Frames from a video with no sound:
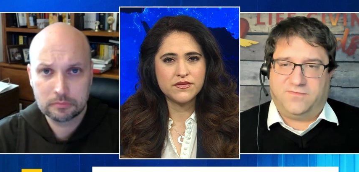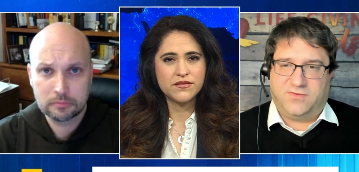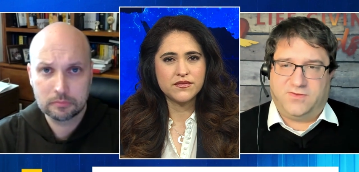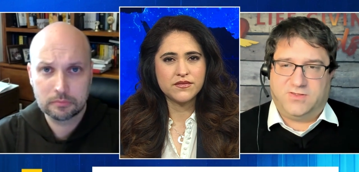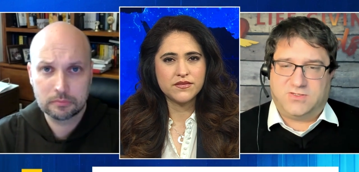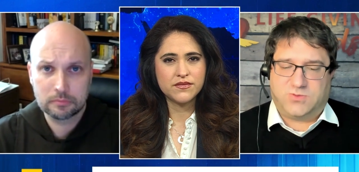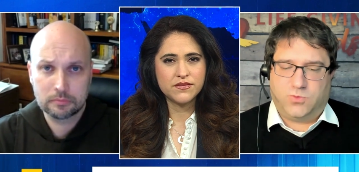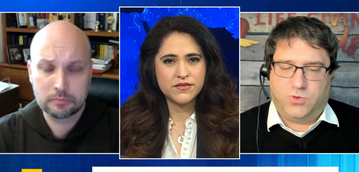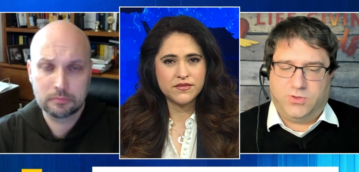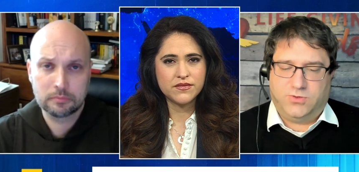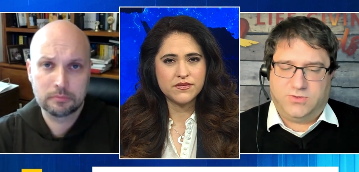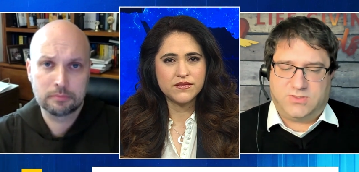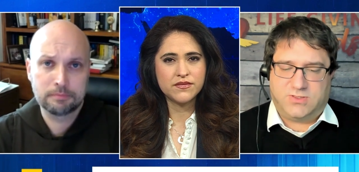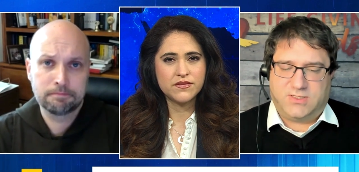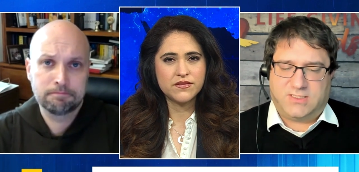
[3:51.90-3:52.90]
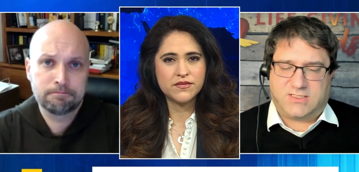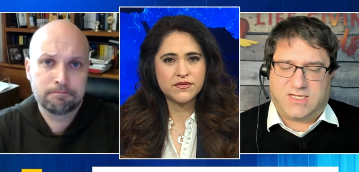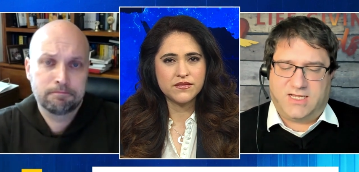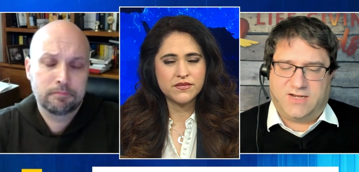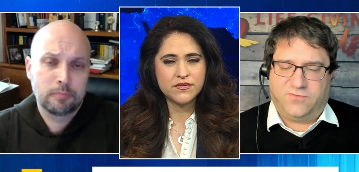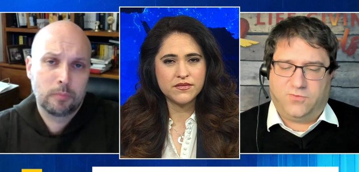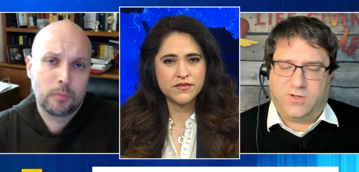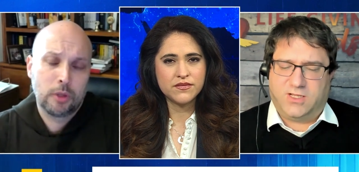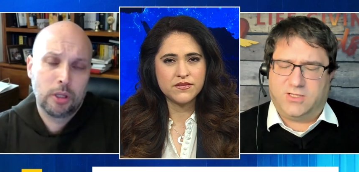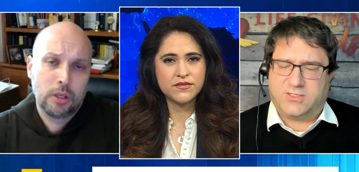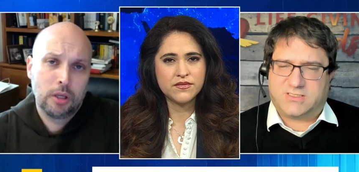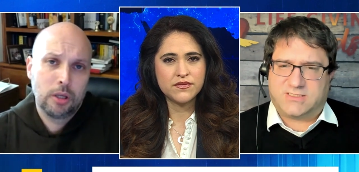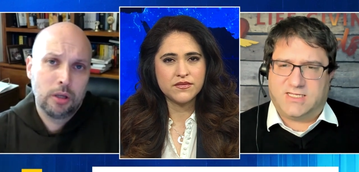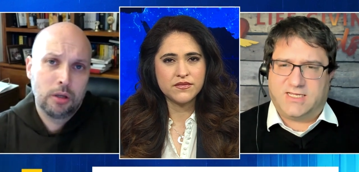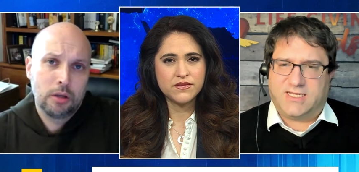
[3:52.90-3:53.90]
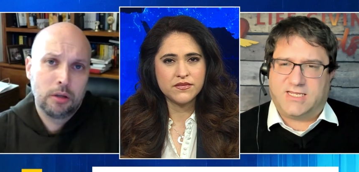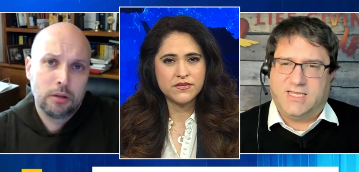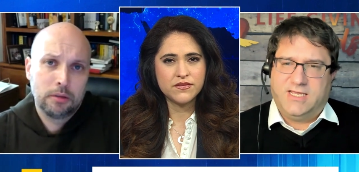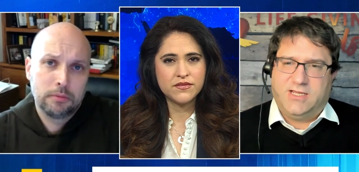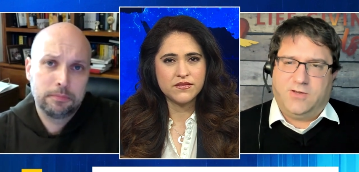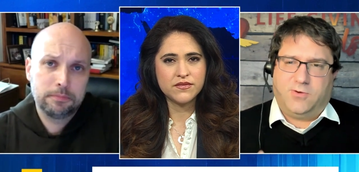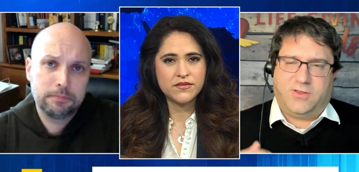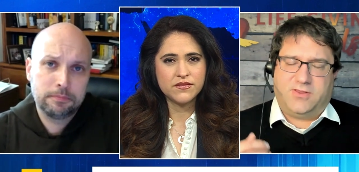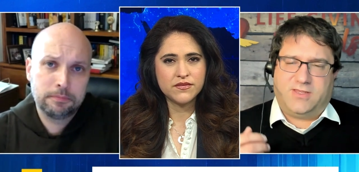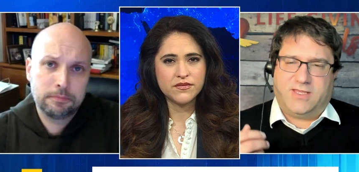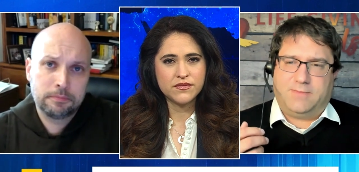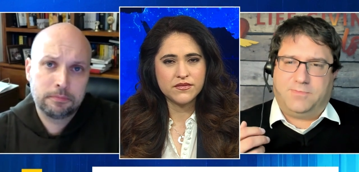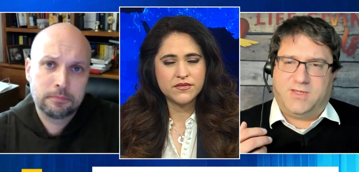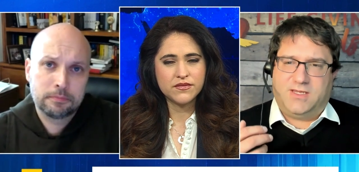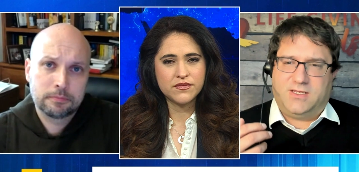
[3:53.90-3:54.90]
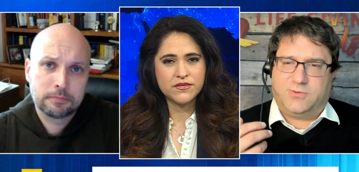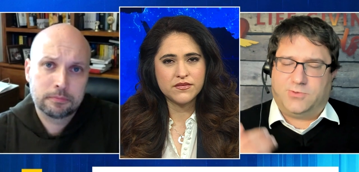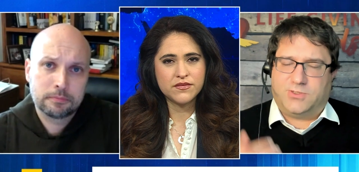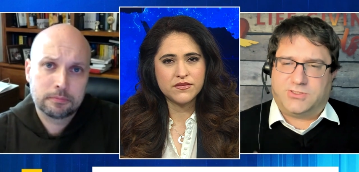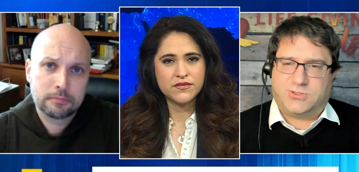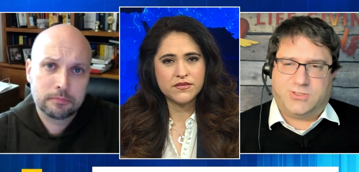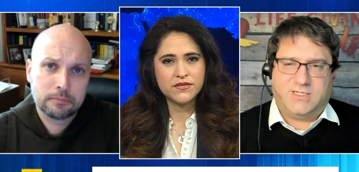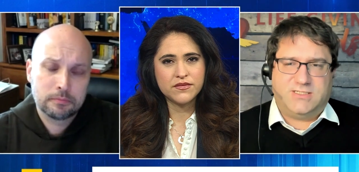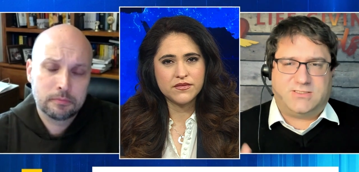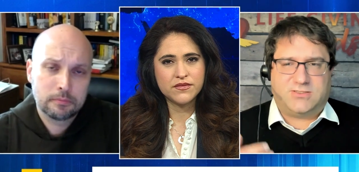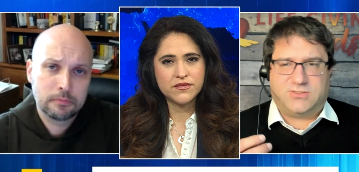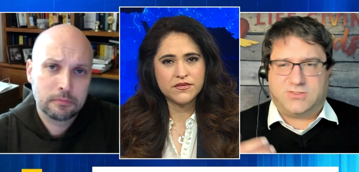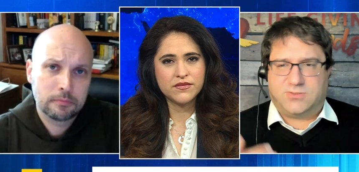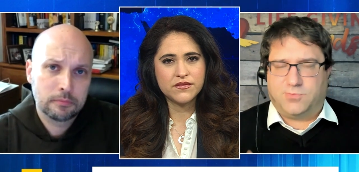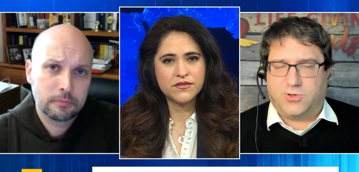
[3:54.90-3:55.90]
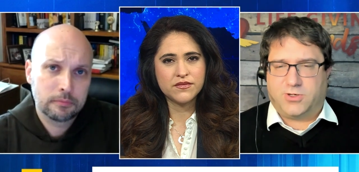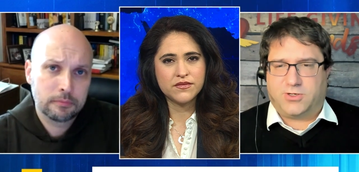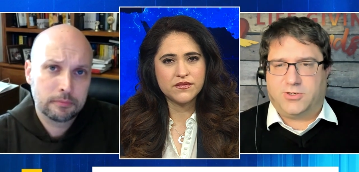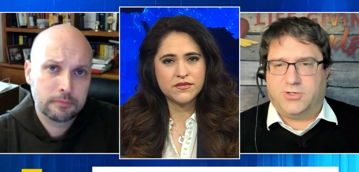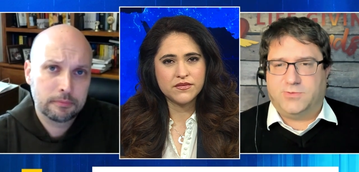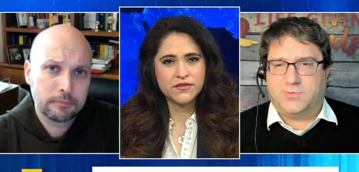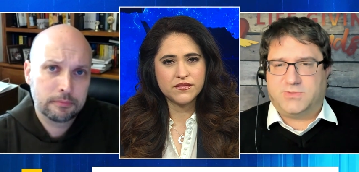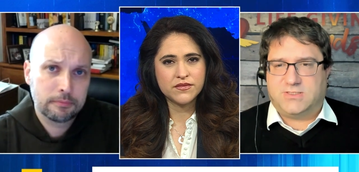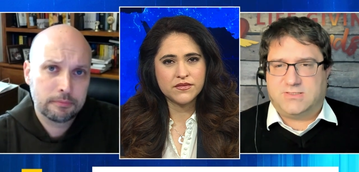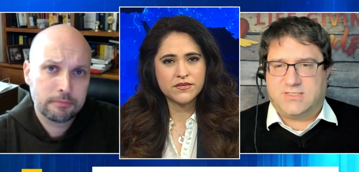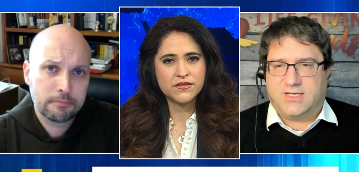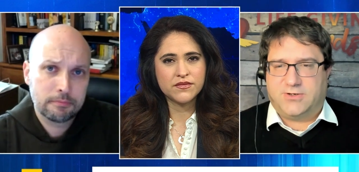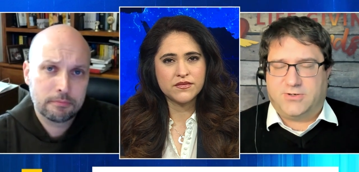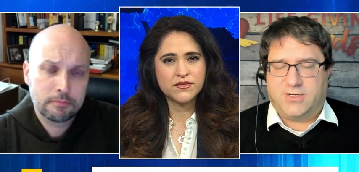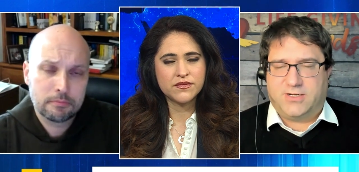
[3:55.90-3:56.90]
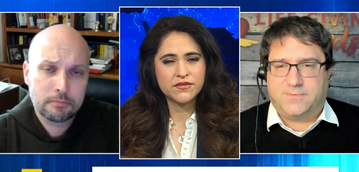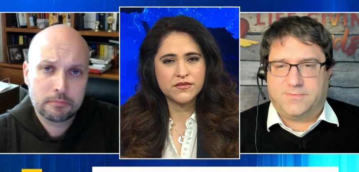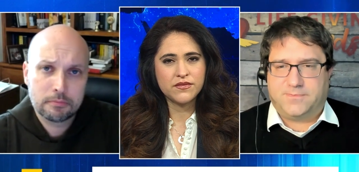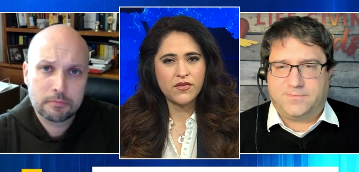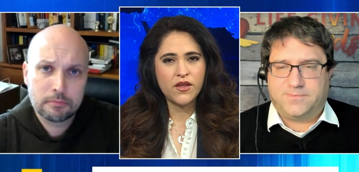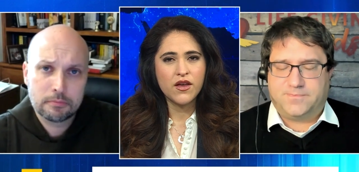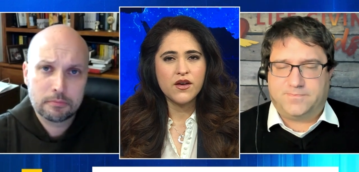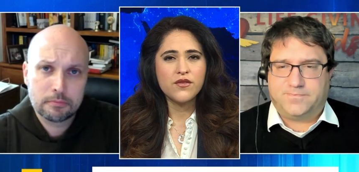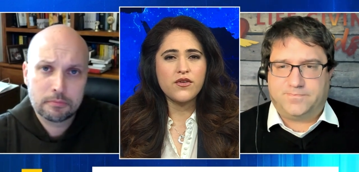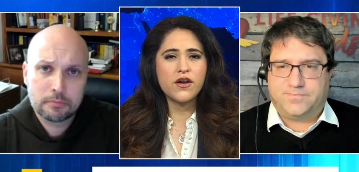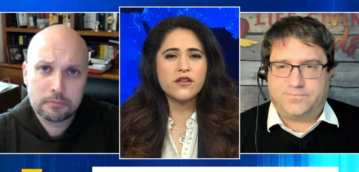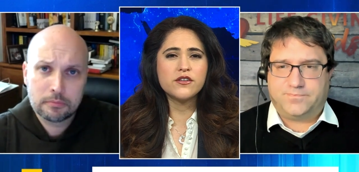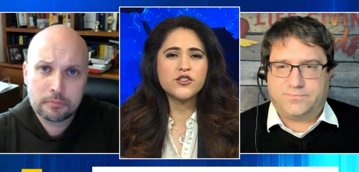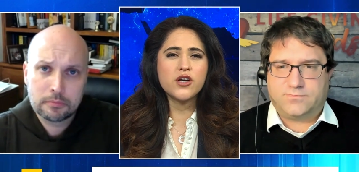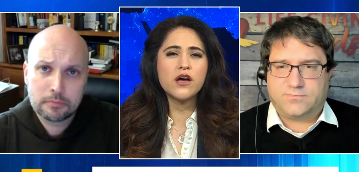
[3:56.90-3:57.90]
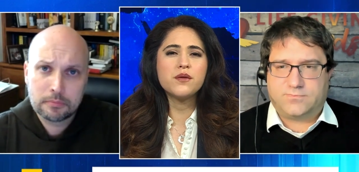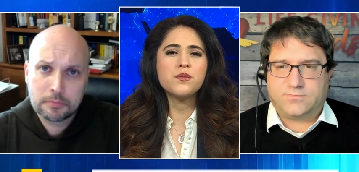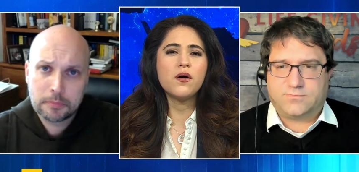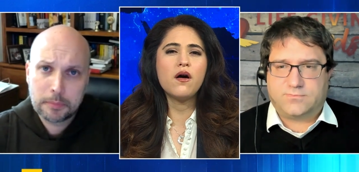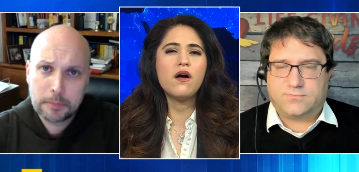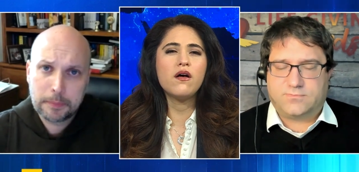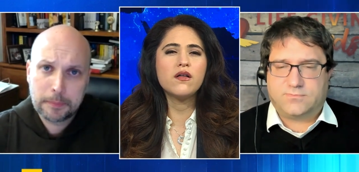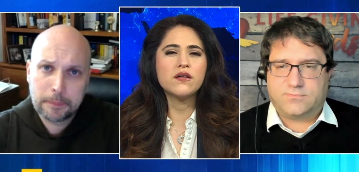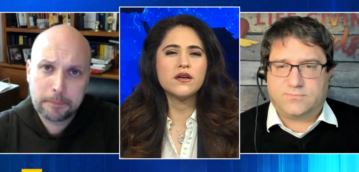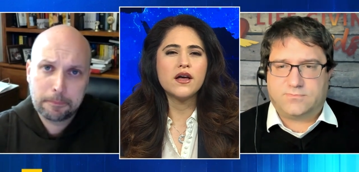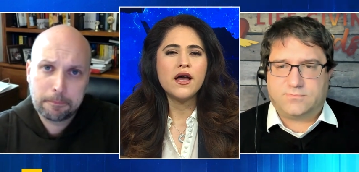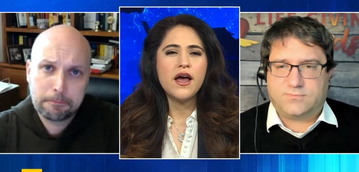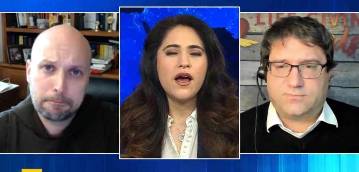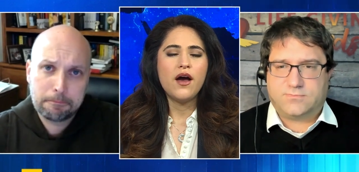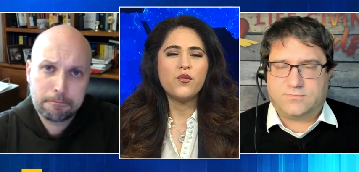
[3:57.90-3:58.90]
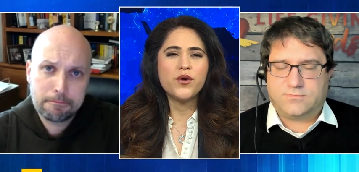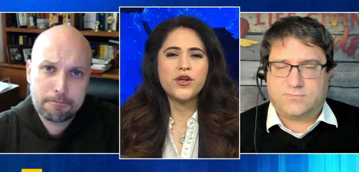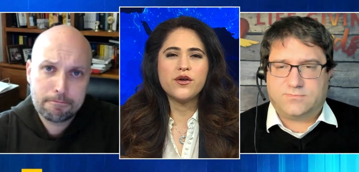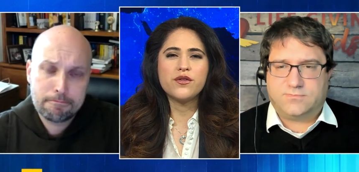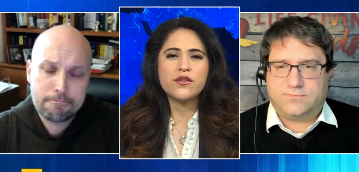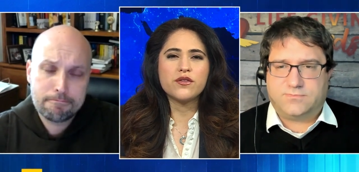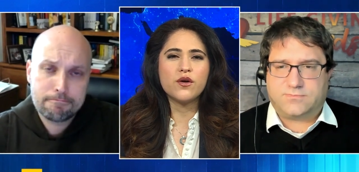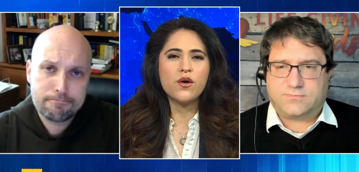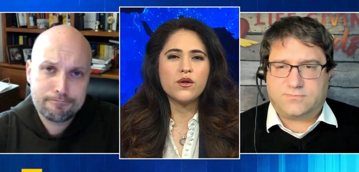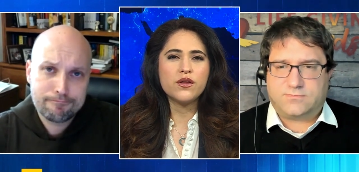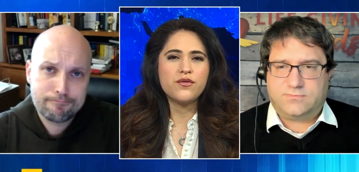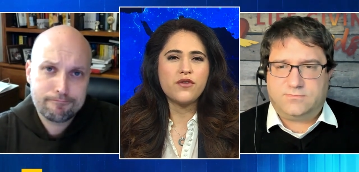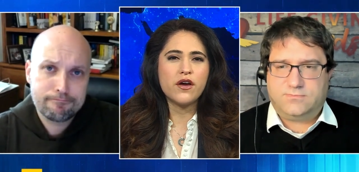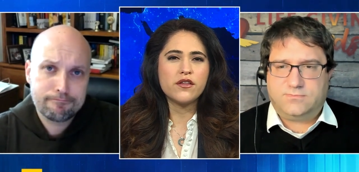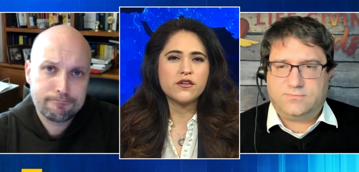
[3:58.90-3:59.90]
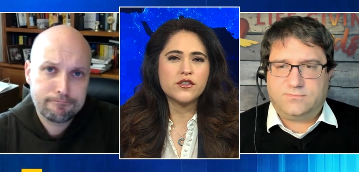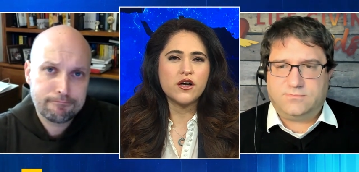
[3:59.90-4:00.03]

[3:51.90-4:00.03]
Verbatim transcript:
Speaker 1: for this wound. So that's kind of what it looks like, whether that be in retreats or support groups, etc.
Speaker 2: Father John Paul, we know that the Holy Father